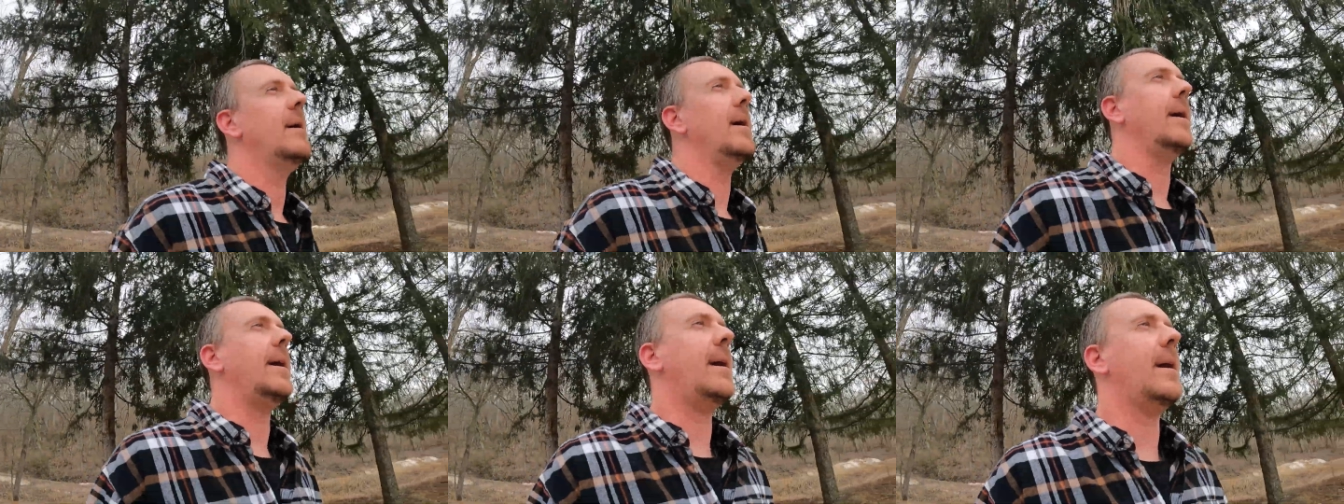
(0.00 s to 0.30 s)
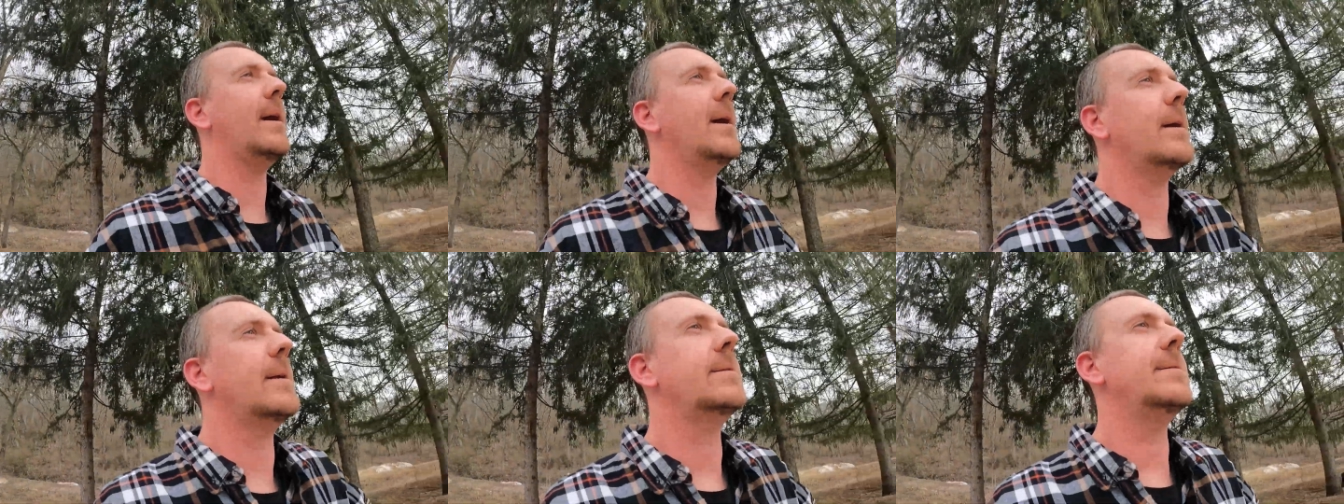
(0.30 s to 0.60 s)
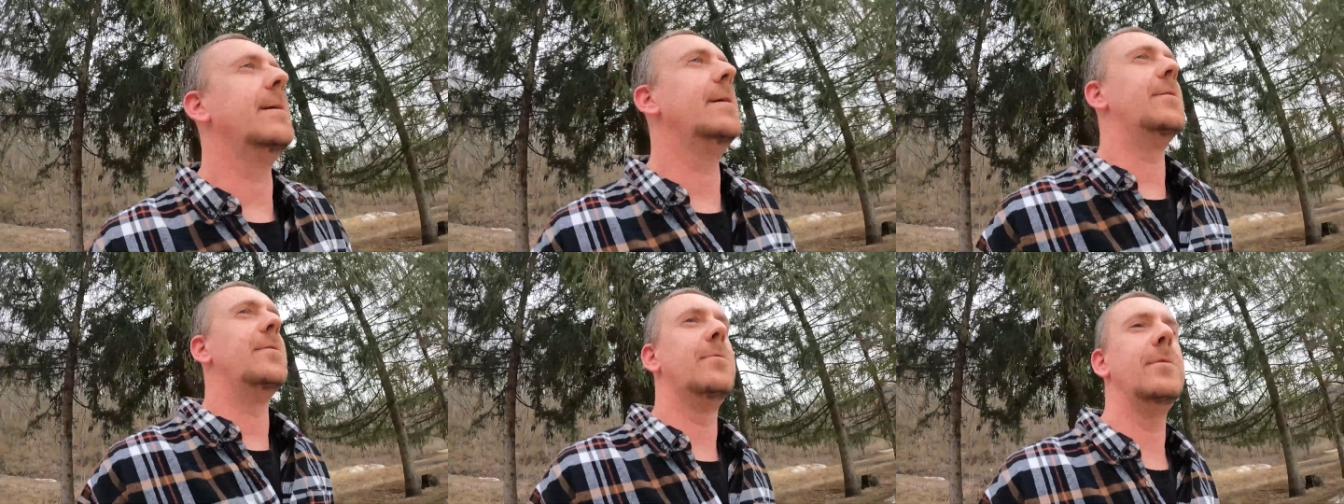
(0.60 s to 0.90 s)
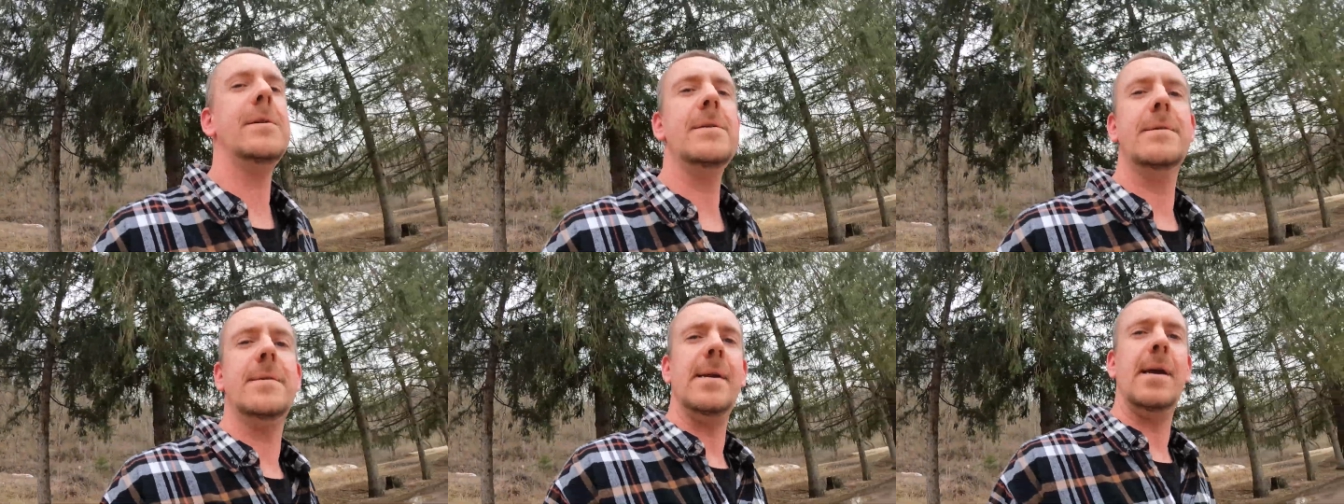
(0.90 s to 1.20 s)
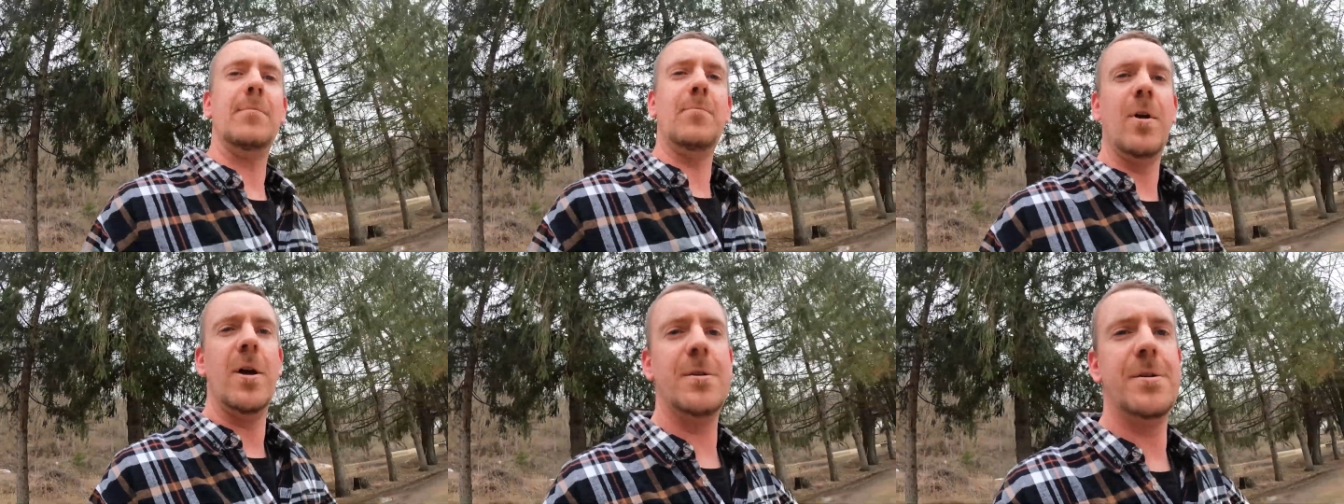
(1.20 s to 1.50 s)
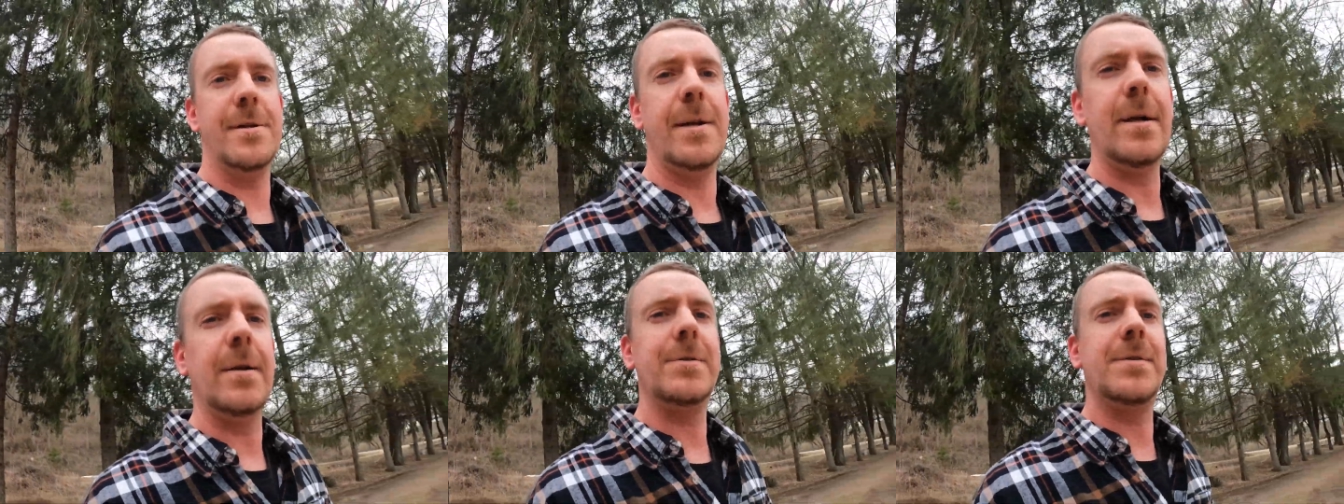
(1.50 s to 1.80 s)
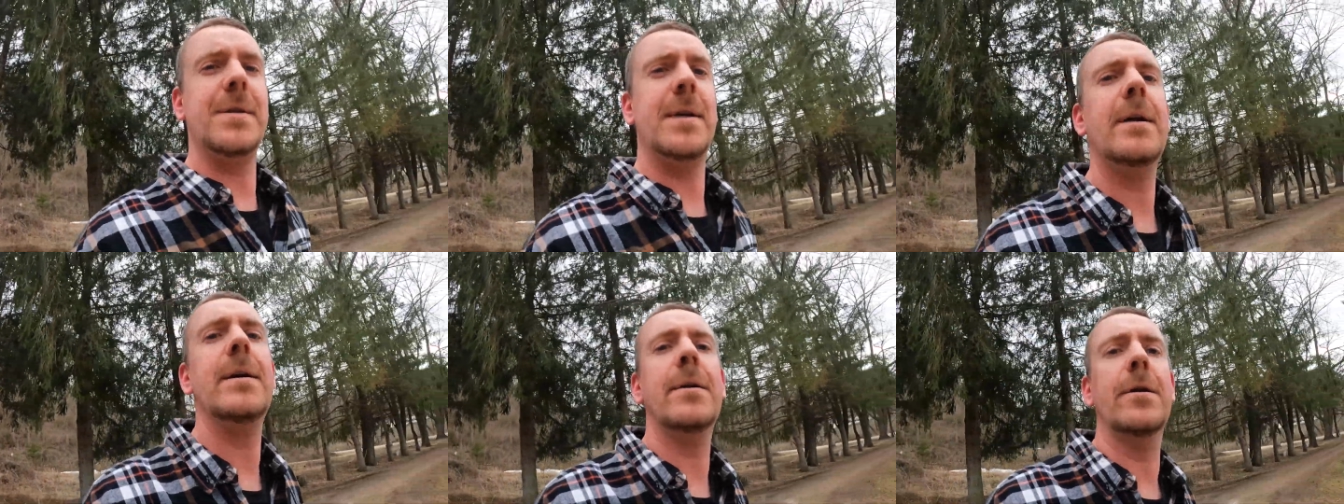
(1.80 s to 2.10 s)
and the reason I'm rushing
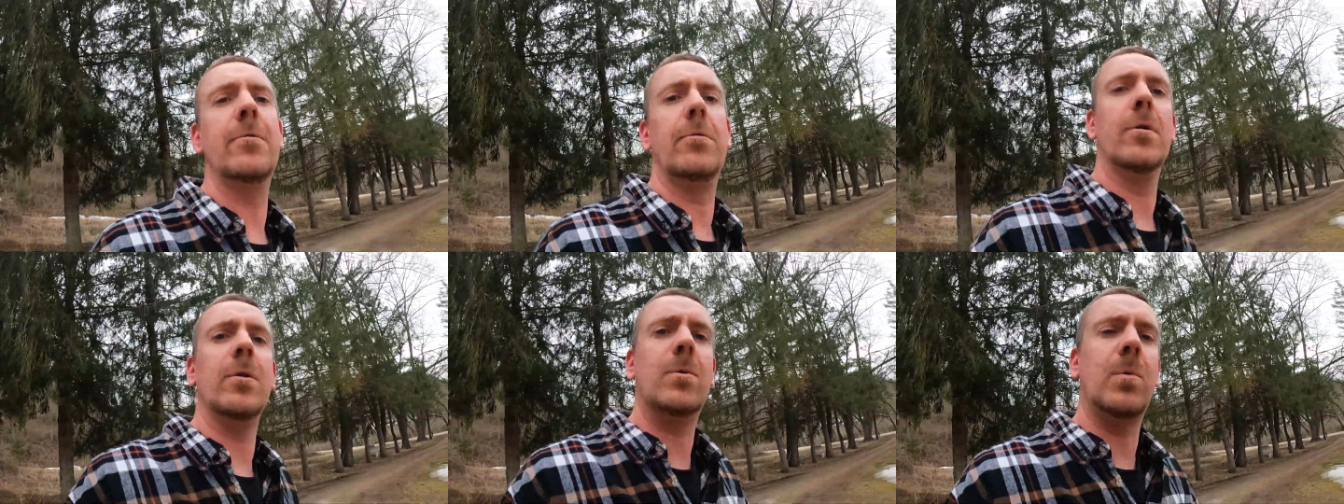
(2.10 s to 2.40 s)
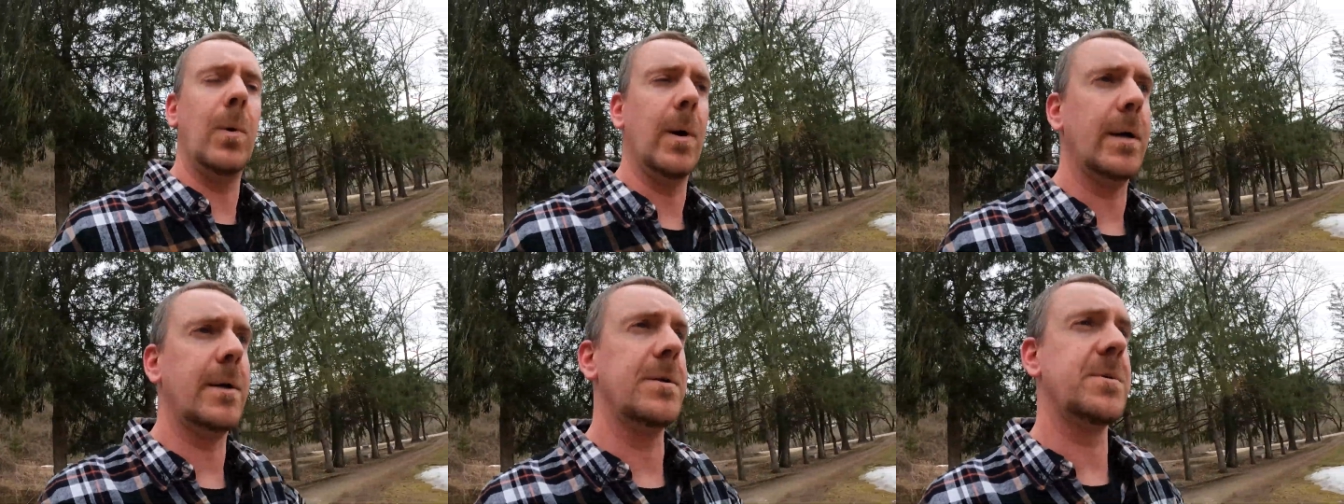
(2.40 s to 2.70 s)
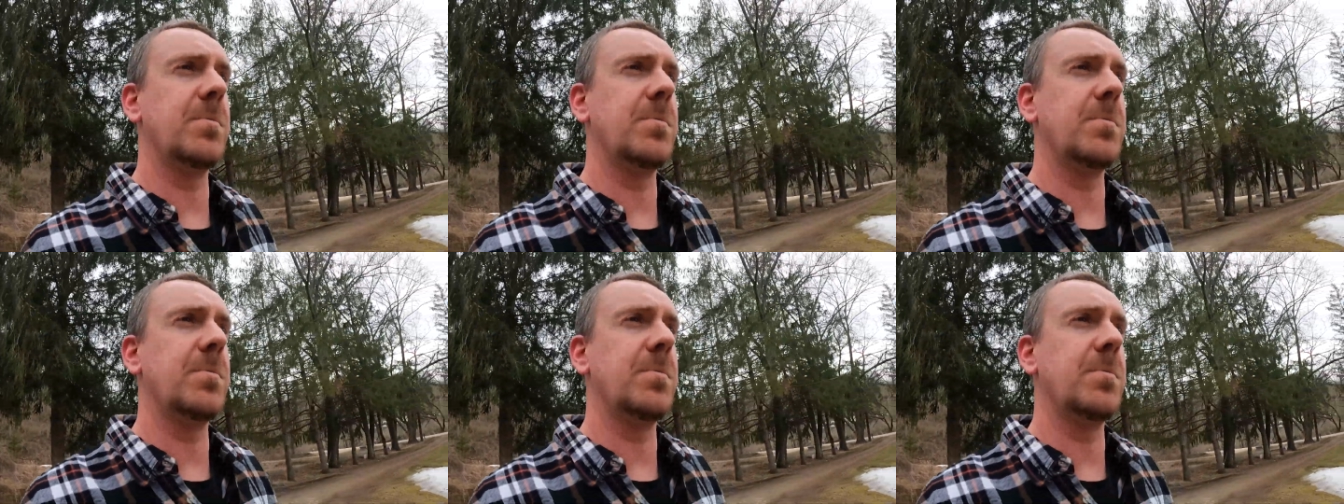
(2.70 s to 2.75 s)
outside here real quick